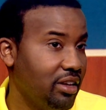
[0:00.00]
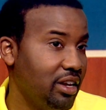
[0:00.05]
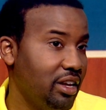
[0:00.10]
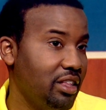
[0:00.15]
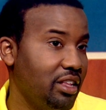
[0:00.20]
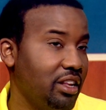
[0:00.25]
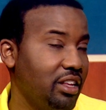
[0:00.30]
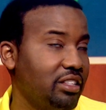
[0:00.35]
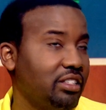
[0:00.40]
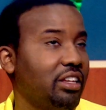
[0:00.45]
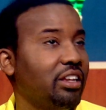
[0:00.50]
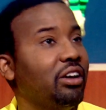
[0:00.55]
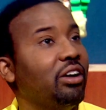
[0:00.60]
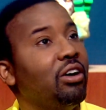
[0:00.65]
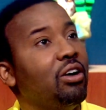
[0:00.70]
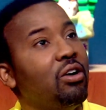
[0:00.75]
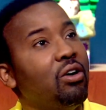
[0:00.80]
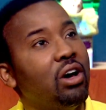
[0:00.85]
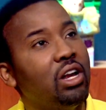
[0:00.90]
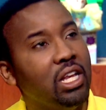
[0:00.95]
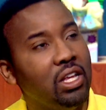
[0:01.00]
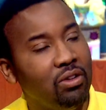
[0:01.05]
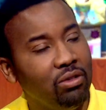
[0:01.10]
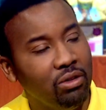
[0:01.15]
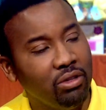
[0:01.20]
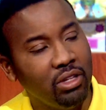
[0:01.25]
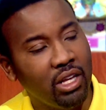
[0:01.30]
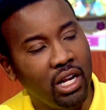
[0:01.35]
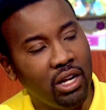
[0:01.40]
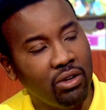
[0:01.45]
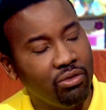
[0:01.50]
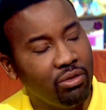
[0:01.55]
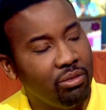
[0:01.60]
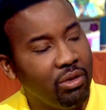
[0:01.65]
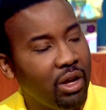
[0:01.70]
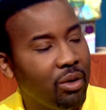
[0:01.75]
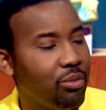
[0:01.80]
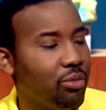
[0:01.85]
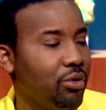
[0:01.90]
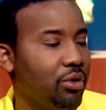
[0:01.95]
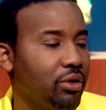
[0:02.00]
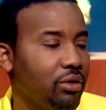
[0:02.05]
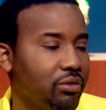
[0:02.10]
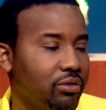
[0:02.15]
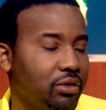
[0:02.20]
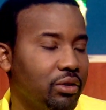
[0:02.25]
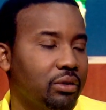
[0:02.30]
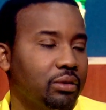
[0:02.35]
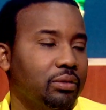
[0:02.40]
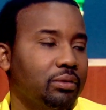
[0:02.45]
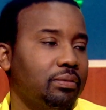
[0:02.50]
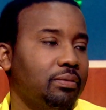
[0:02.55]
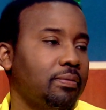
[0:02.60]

and then they say, oh, I never looked at it from that point of view.